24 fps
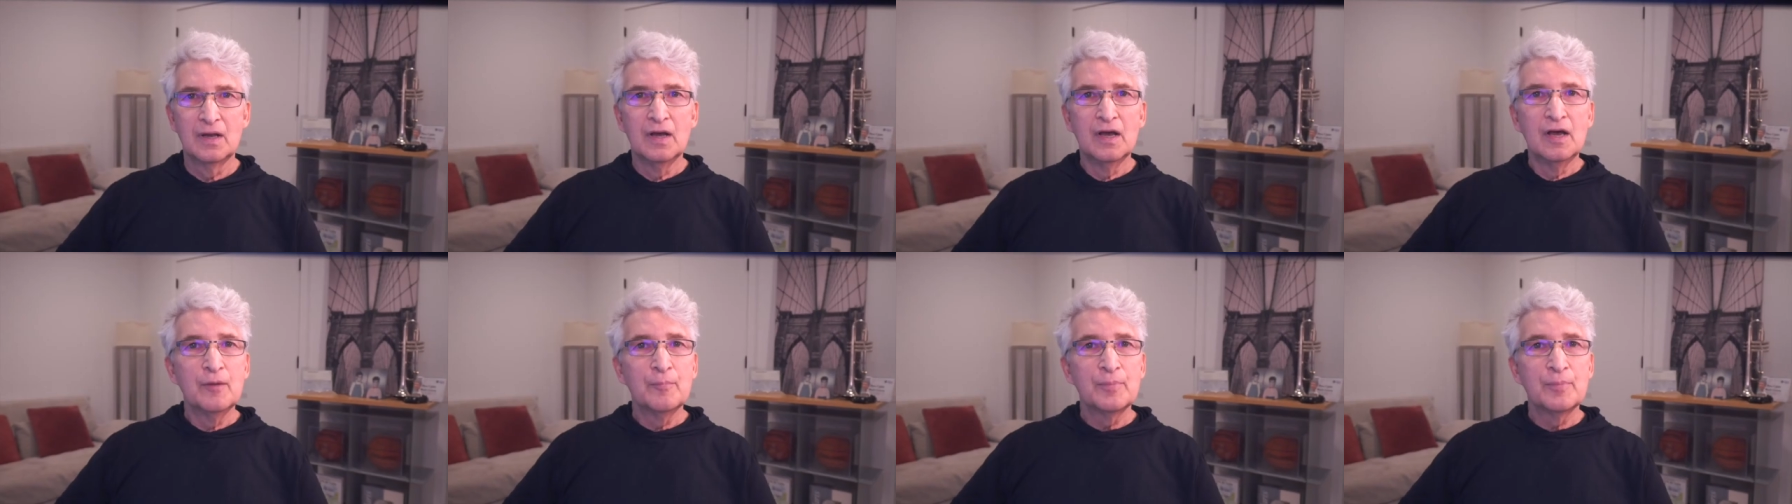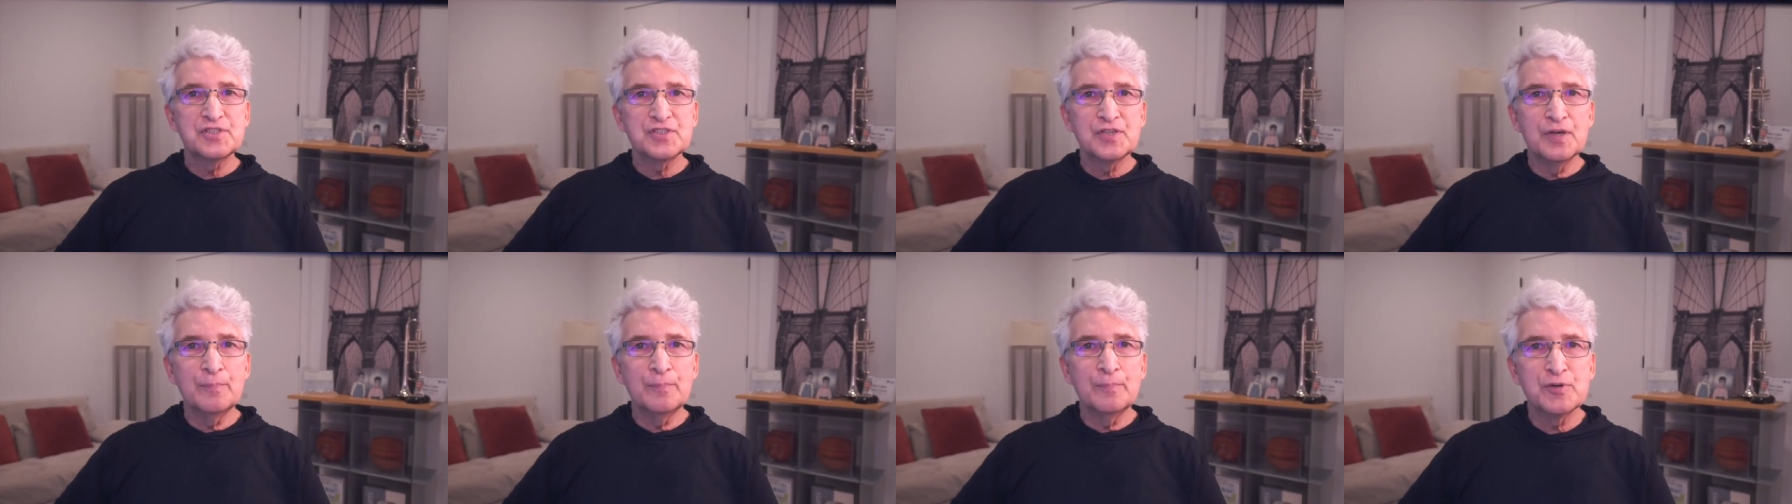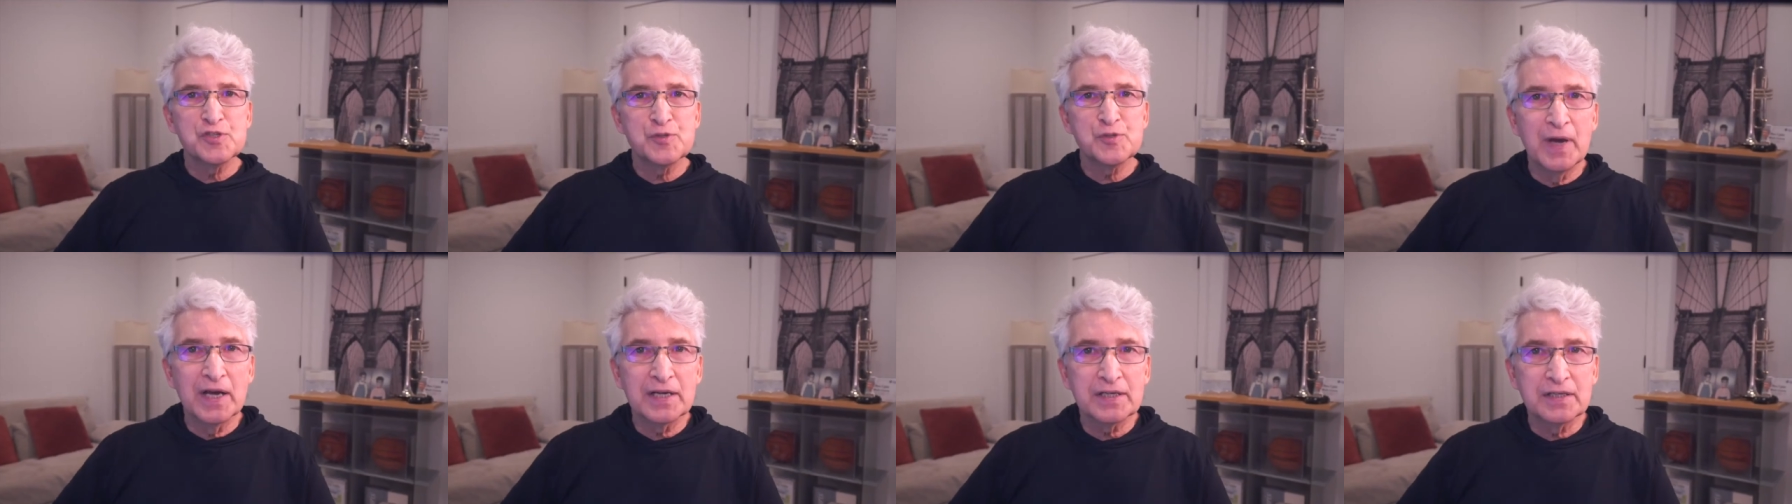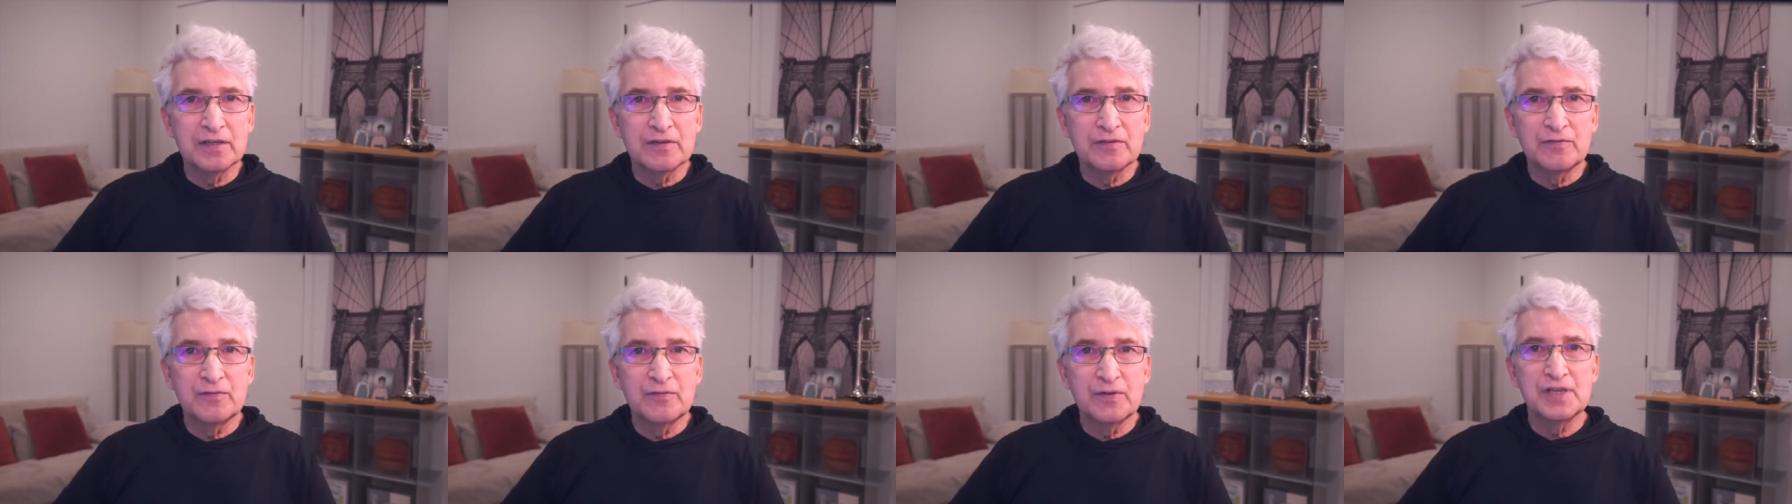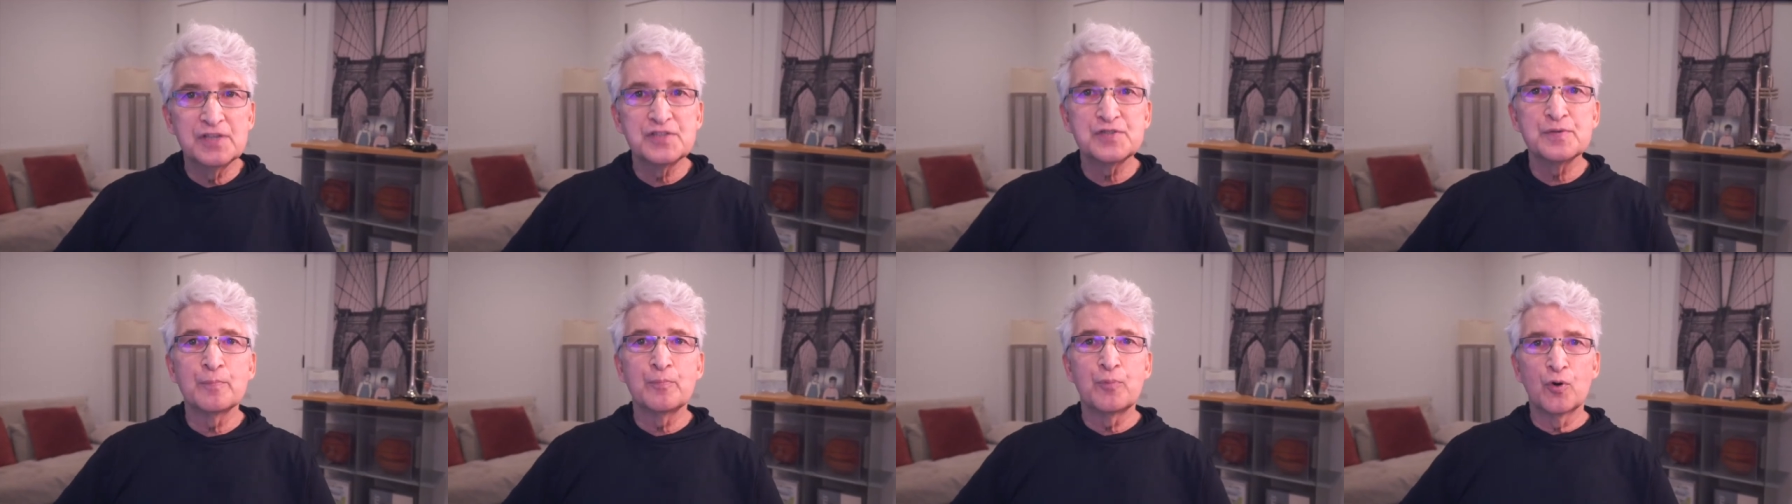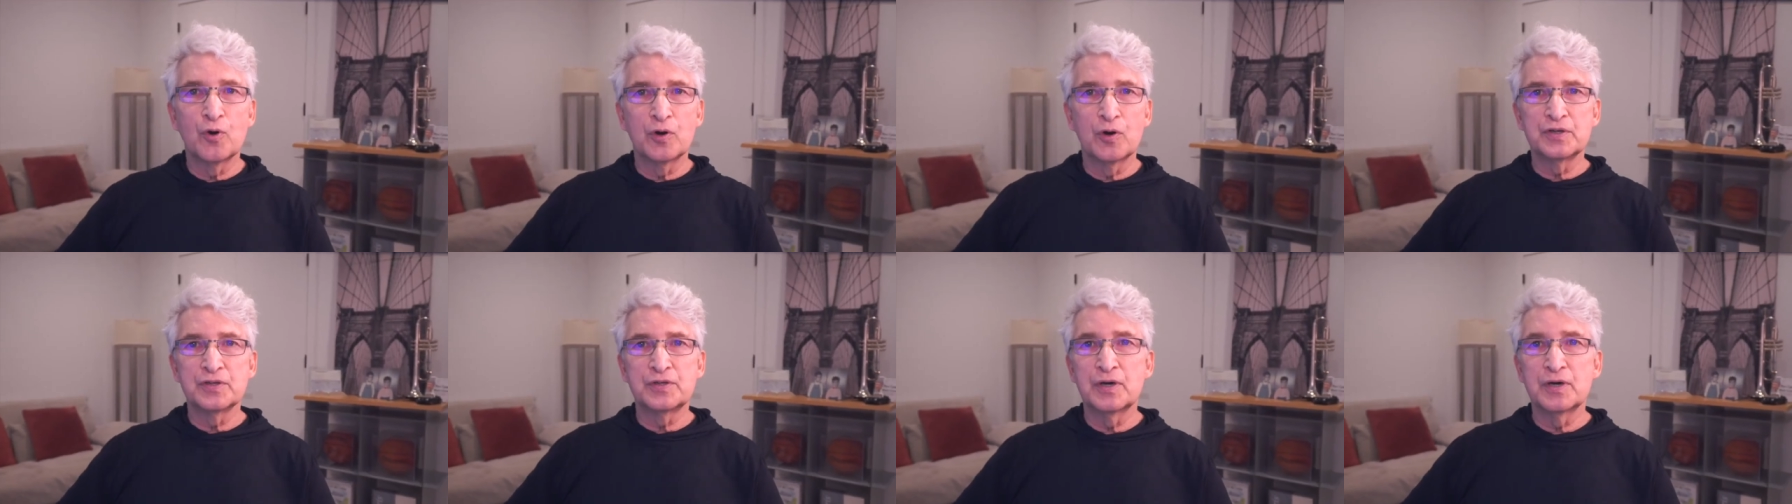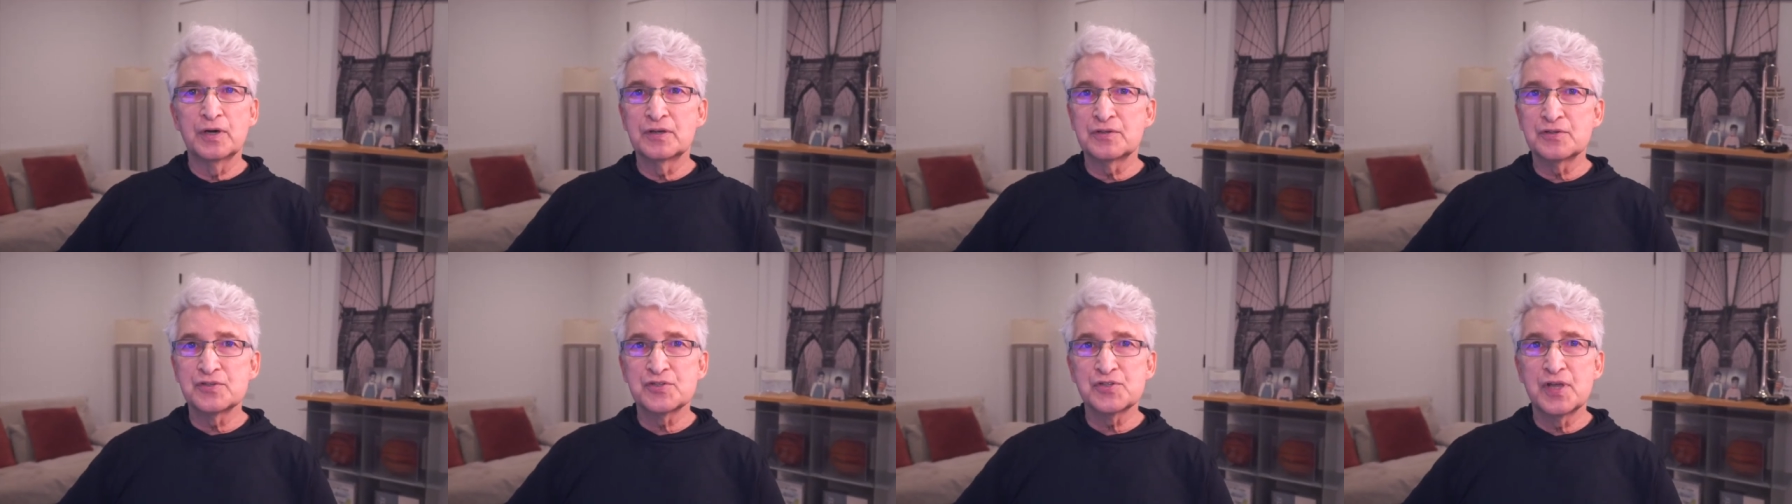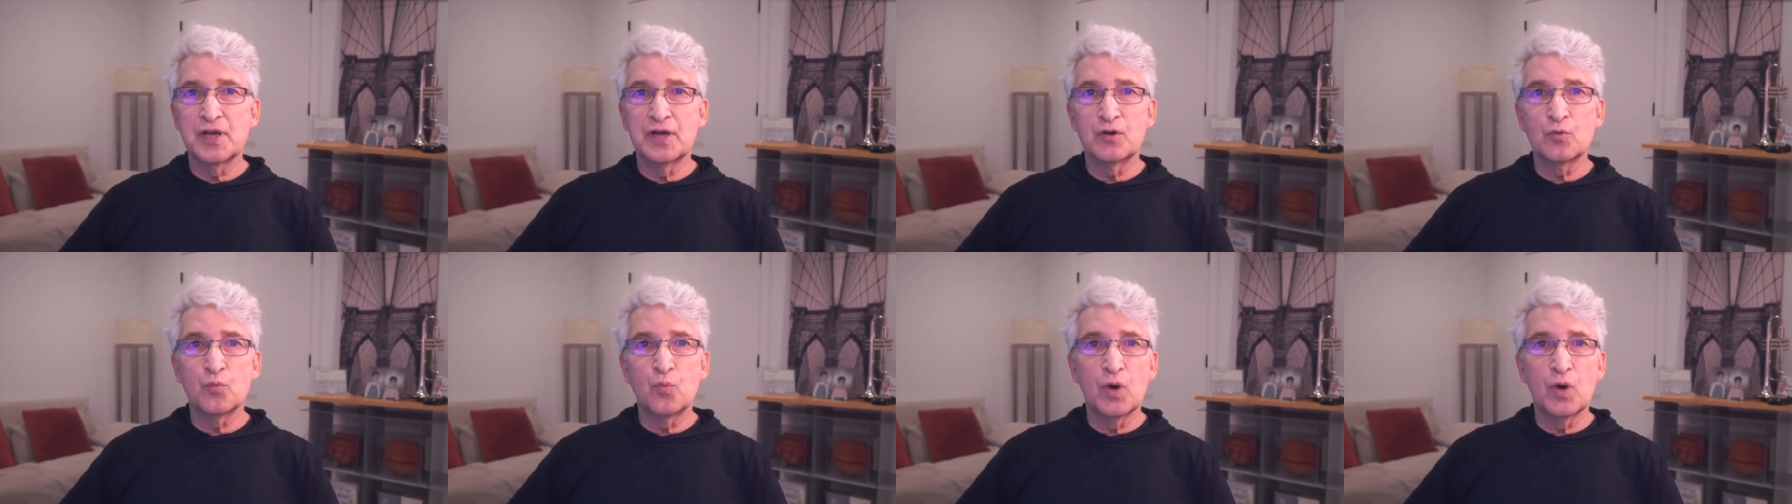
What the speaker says: But some perspective is important to understand